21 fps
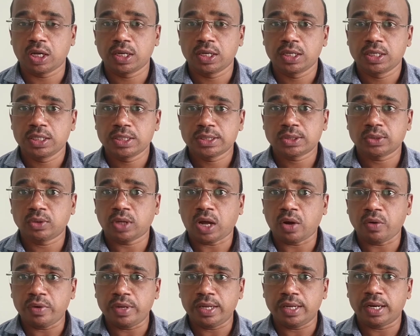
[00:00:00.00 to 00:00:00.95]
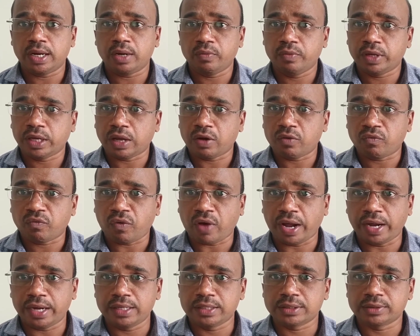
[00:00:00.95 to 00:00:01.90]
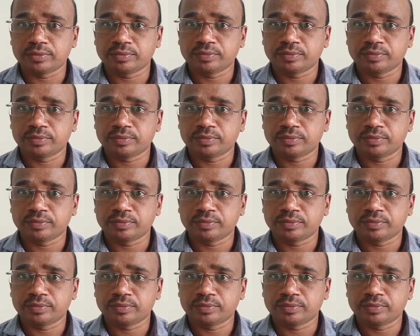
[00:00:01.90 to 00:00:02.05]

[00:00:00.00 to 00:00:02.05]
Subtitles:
So now here we can find